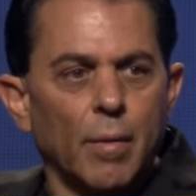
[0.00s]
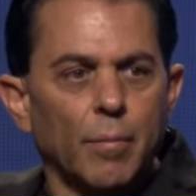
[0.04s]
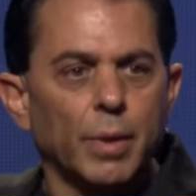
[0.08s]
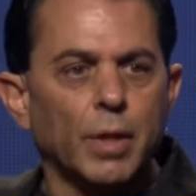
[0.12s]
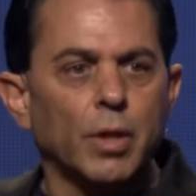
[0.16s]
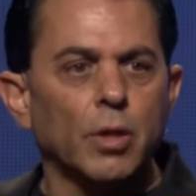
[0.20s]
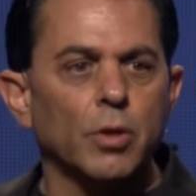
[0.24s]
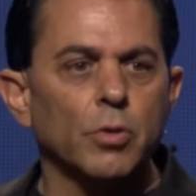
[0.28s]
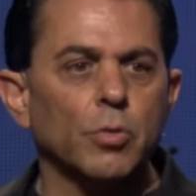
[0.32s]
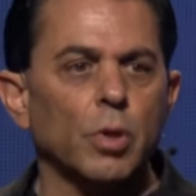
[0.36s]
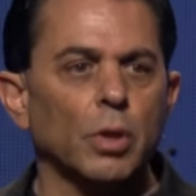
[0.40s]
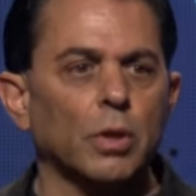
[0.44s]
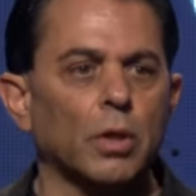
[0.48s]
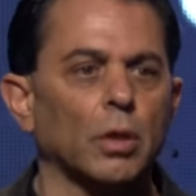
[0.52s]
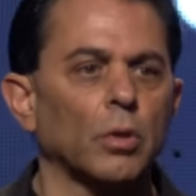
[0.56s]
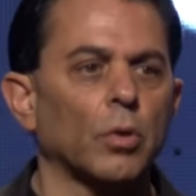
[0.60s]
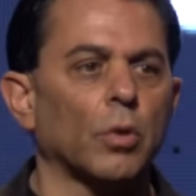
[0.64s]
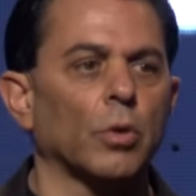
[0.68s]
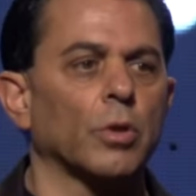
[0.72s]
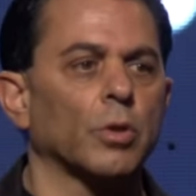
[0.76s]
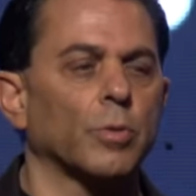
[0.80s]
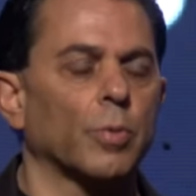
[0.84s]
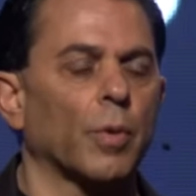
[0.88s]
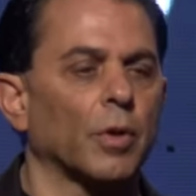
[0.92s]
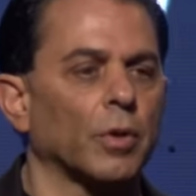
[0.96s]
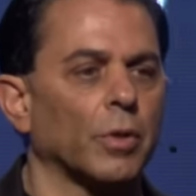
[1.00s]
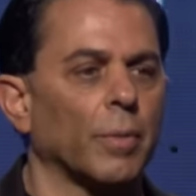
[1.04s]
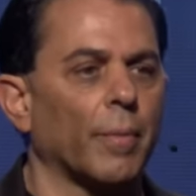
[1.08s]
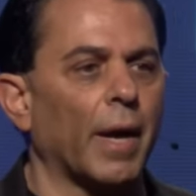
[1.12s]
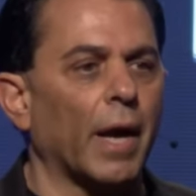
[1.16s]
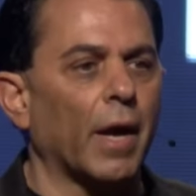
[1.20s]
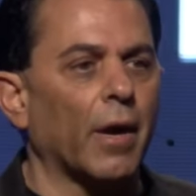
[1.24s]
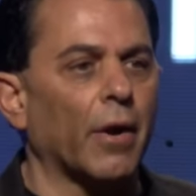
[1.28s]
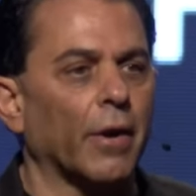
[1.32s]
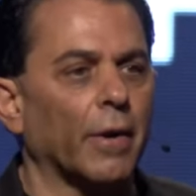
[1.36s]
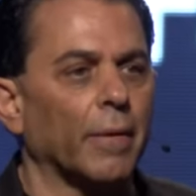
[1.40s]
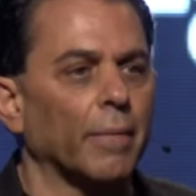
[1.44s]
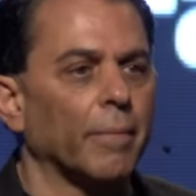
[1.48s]
But here's what the Lord spoke to
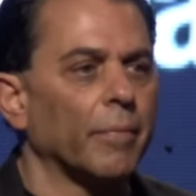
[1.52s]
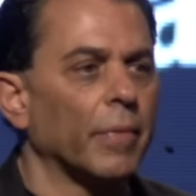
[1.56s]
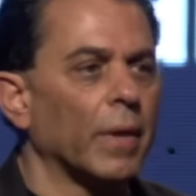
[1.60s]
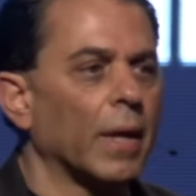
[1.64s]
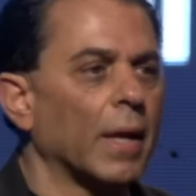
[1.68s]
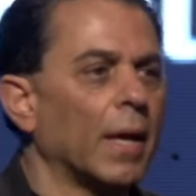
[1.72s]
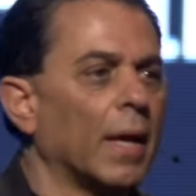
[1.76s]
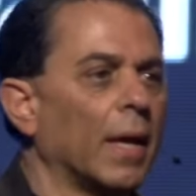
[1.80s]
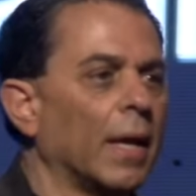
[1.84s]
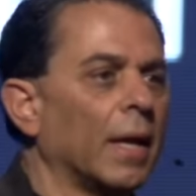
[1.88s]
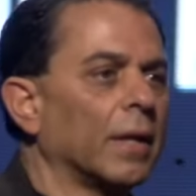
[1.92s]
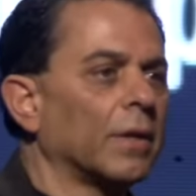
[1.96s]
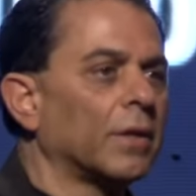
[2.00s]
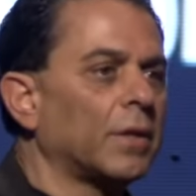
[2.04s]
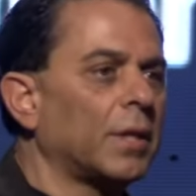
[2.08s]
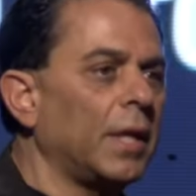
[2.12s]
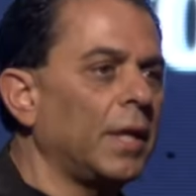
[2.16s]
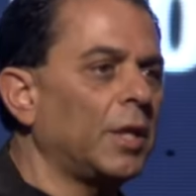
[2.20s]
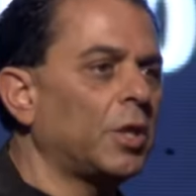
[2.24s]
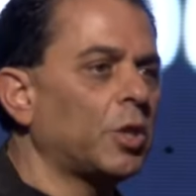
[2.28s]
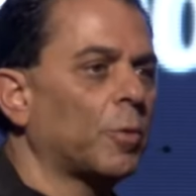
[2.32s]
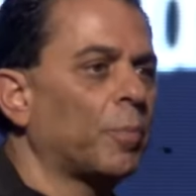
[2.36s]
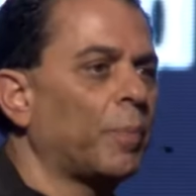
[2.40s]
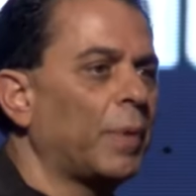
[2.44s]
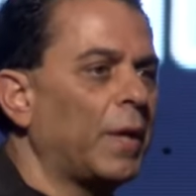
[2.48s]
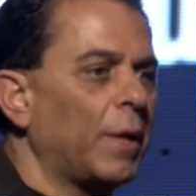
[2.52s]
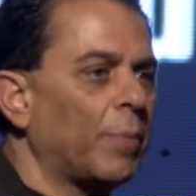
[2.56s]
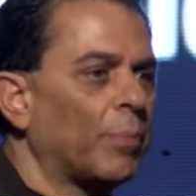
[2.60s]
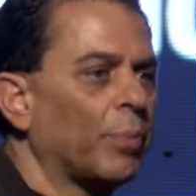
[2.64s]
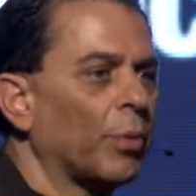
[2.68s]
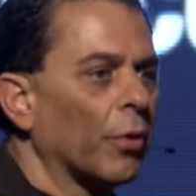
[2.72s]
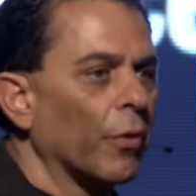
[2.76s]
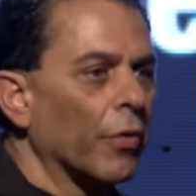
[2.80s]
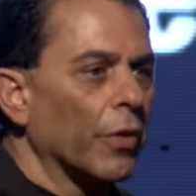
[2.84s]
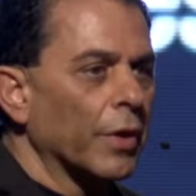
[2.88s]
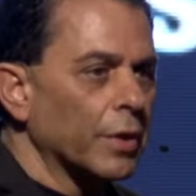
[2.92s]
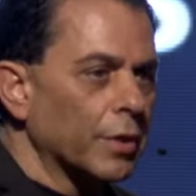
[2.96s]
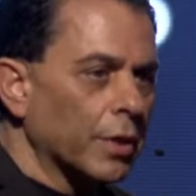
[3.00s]
my heart. Teach
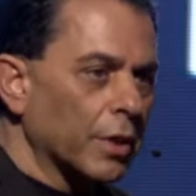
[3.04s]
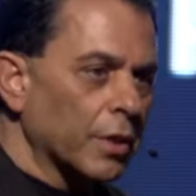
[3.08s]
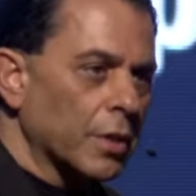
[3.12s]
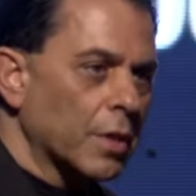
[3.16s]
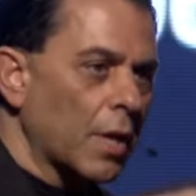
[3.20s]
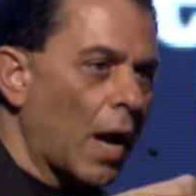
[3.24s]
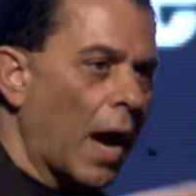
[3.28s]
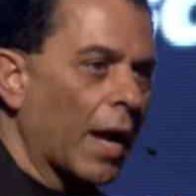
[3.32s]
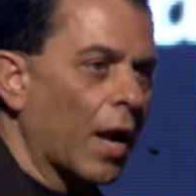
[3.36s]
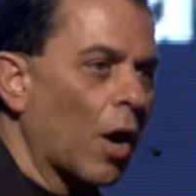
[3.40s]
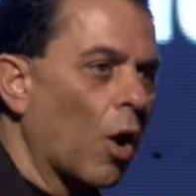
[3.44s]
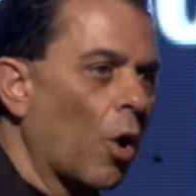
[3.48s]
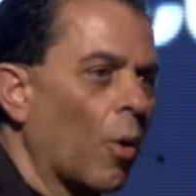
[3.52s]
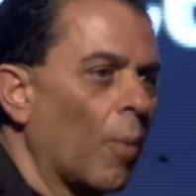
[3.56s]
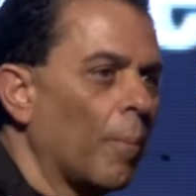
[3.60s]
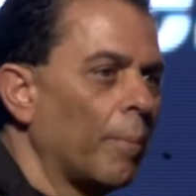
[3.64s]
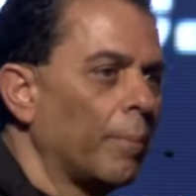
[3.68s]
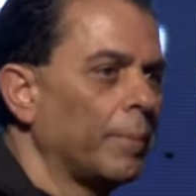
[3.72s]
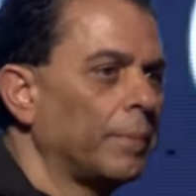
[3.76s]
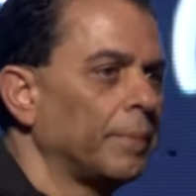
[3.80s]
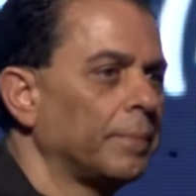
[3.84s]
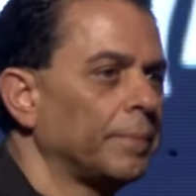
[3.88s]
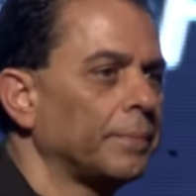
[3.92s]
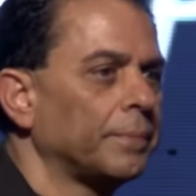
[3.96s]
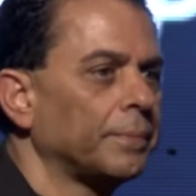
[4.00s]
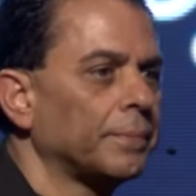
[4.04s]
people this is not home.